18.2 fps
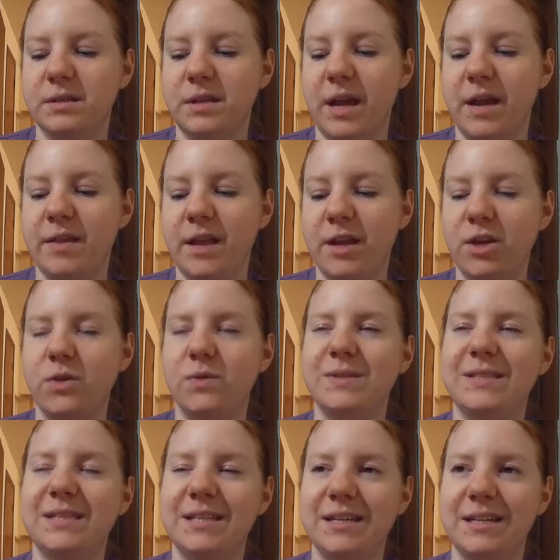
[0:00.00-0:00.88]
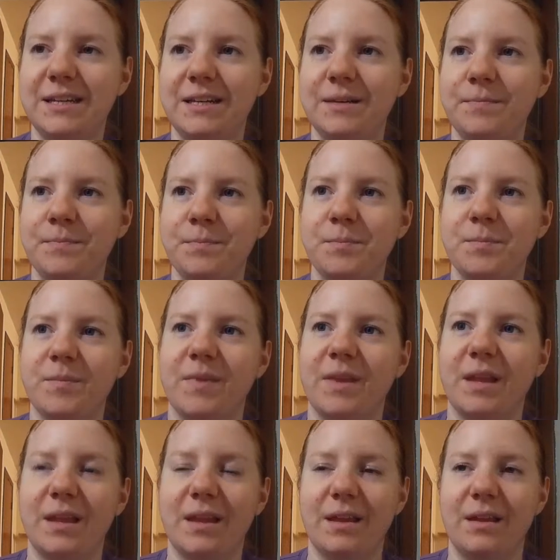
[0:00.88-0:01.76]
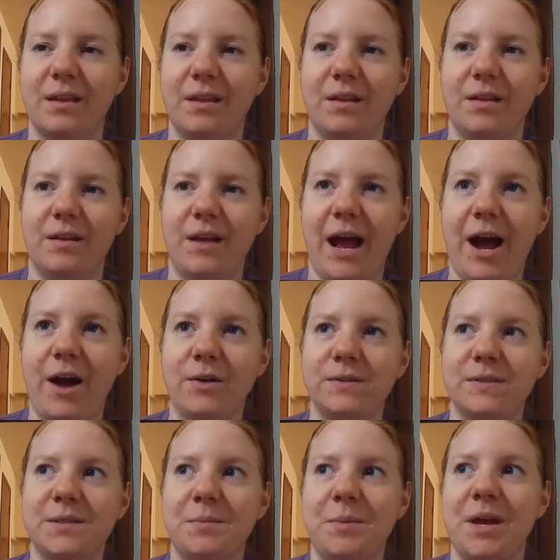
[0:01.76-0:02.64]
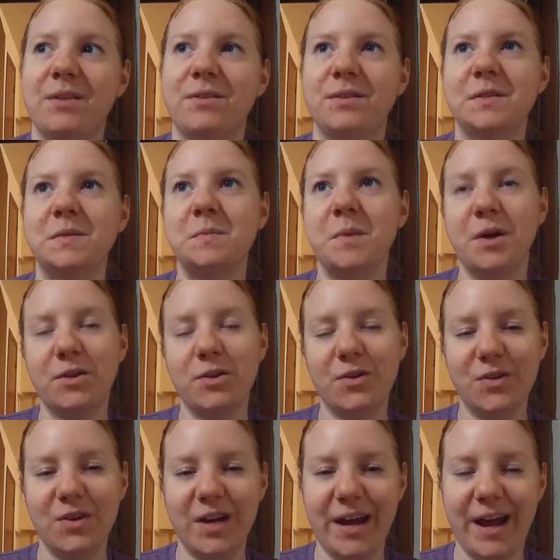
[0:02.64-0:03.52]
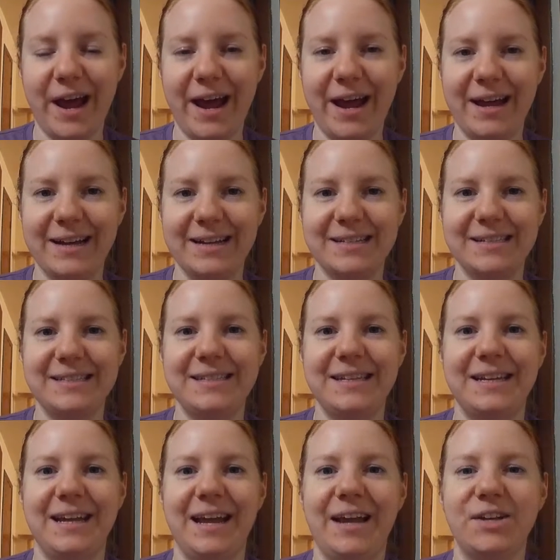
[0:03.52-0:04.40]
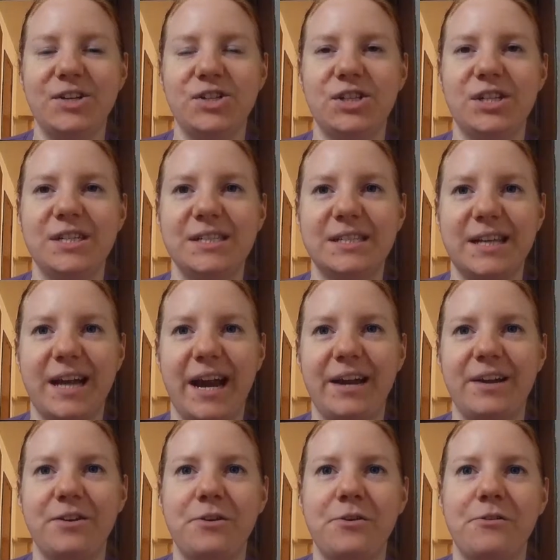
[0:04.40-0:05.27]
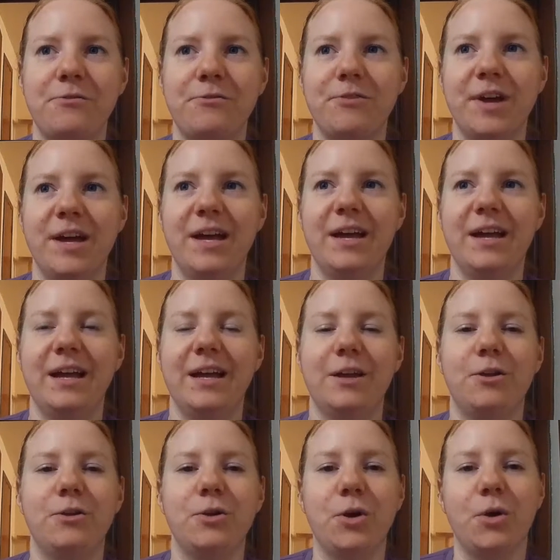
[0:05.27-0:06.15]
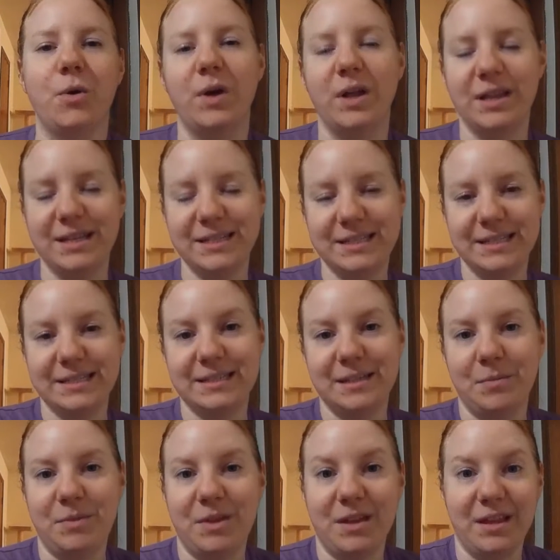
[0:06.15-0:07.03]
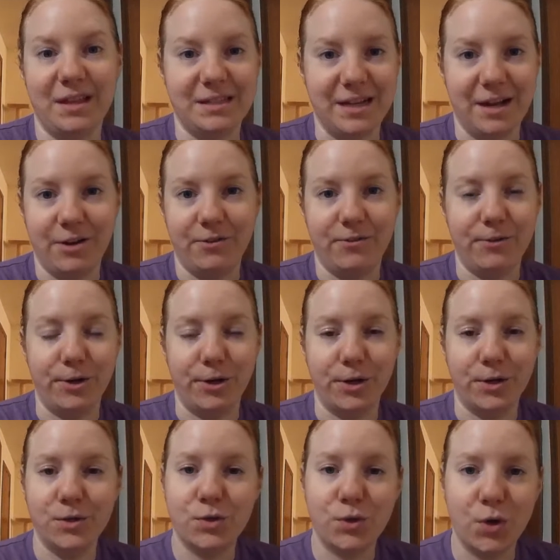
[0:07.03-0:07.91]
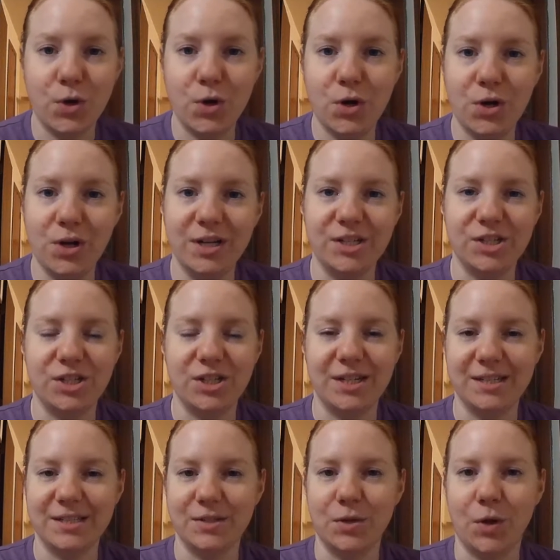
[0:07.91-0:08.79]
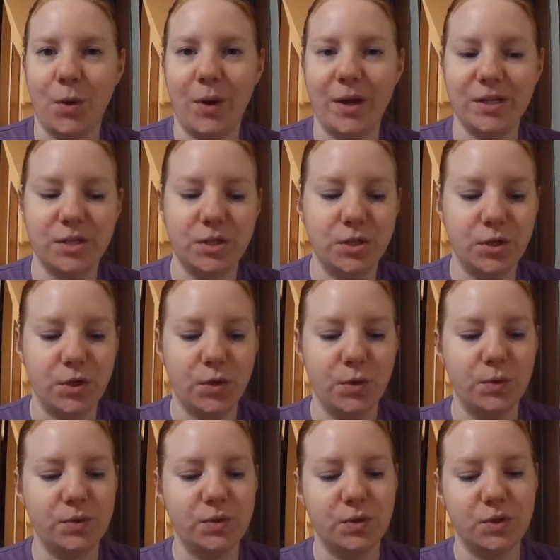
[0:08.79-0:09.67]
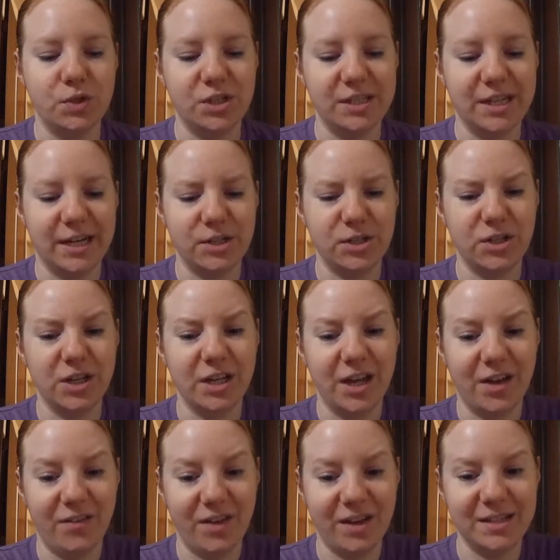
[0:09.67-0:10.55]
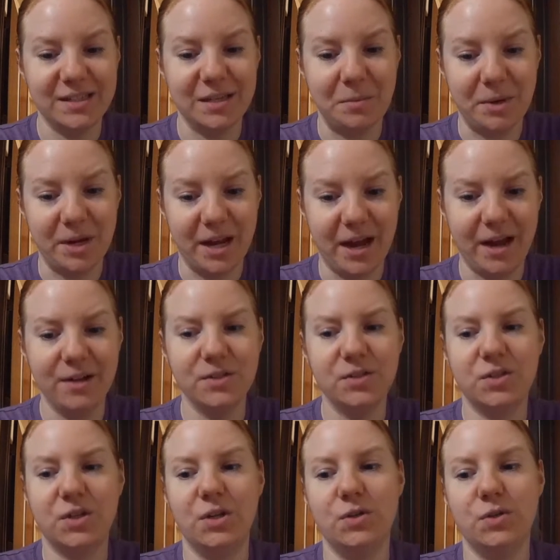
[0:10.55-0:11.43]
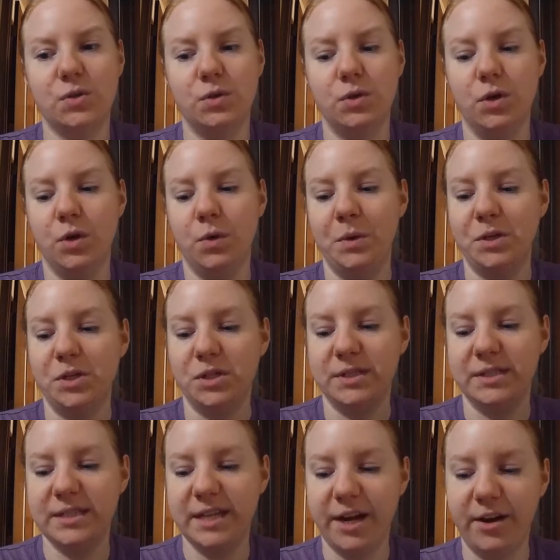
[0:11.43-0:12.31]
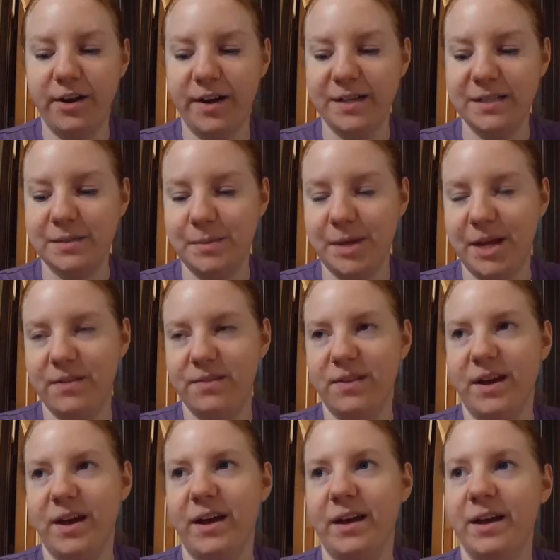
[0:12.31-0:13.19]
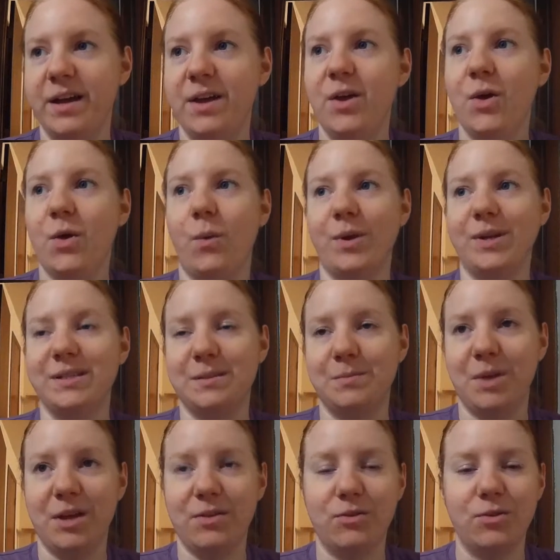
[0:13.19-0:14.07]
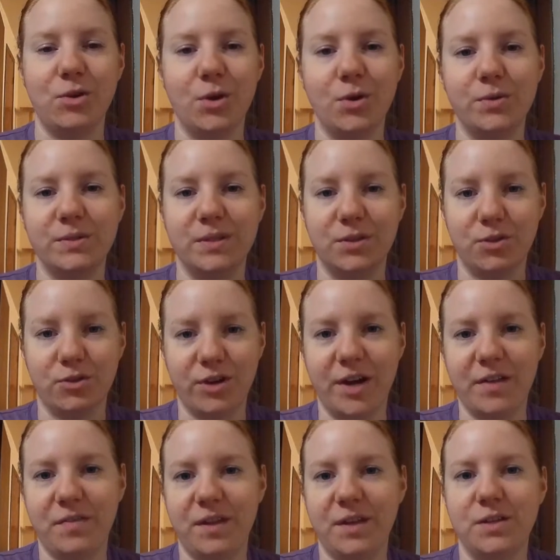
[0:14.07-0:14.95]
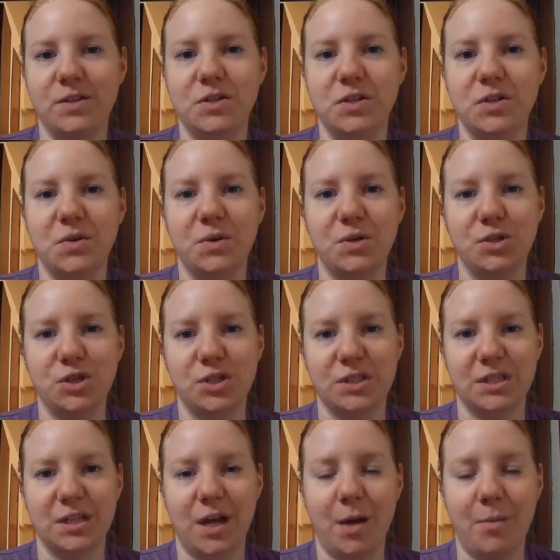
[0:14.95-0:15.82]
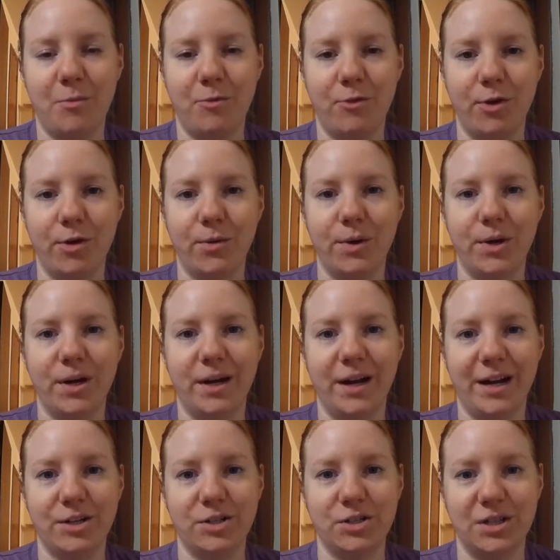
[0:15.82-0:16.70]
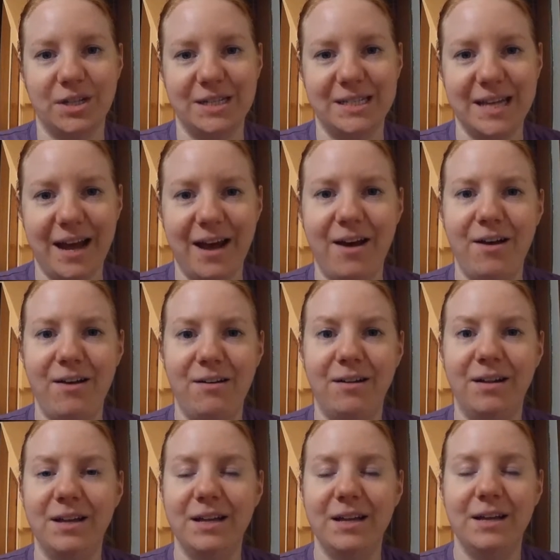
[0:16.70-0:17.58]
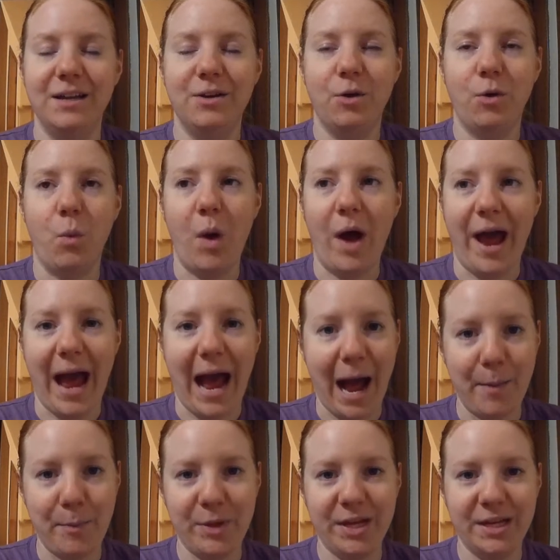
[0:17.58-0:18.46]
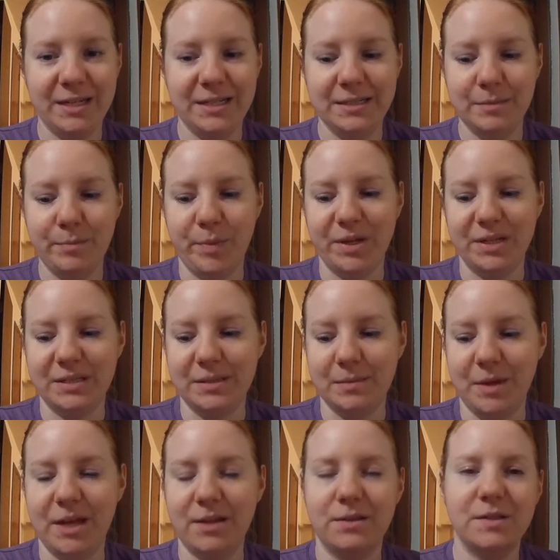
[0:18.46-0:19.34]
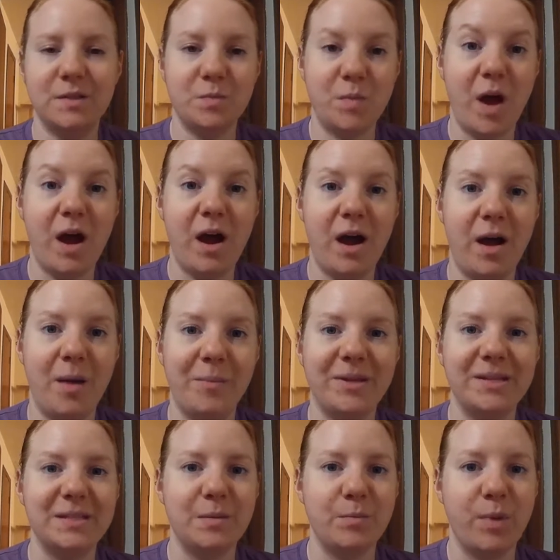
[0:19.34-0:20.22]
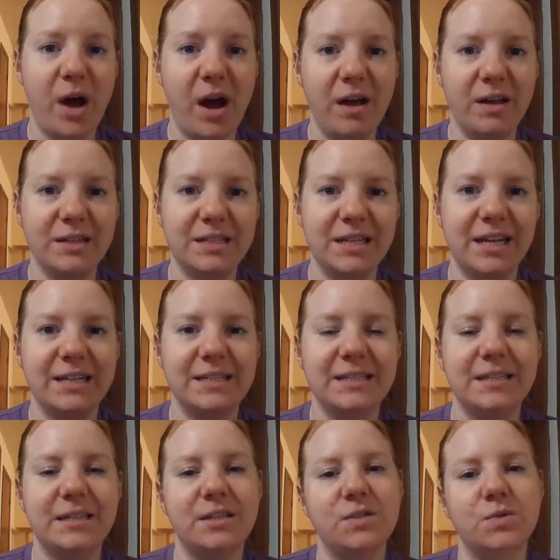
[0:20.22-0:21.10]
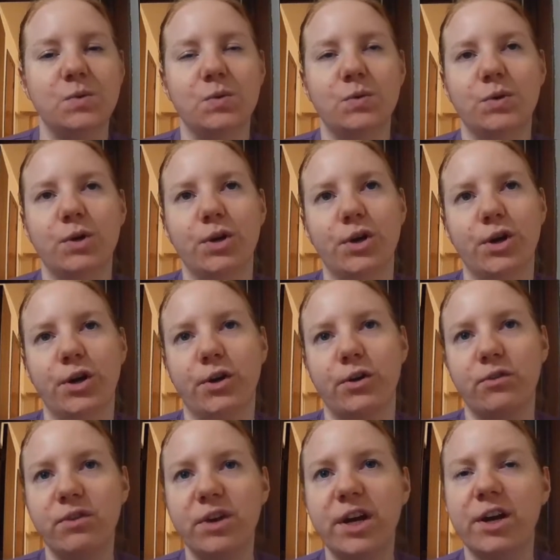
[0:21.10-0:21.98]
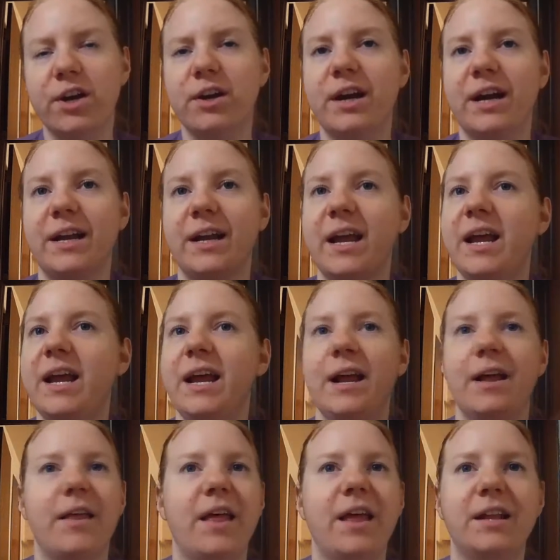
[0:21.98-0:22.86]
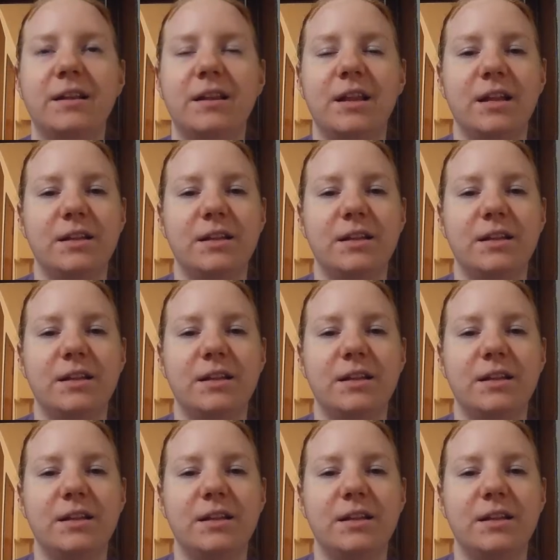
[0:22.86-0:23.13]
and then you see how Samantha's mother reacts, and she's kind of, this is something that's out of her control, and she doesn't know what to do, so she's actually giving somebody else control, which is scaring Samantha, when Samantha knows that the right thing to do is just to come forward and actually tell what happened. But Samantha's mom is in politics, and this would ruin her career, and it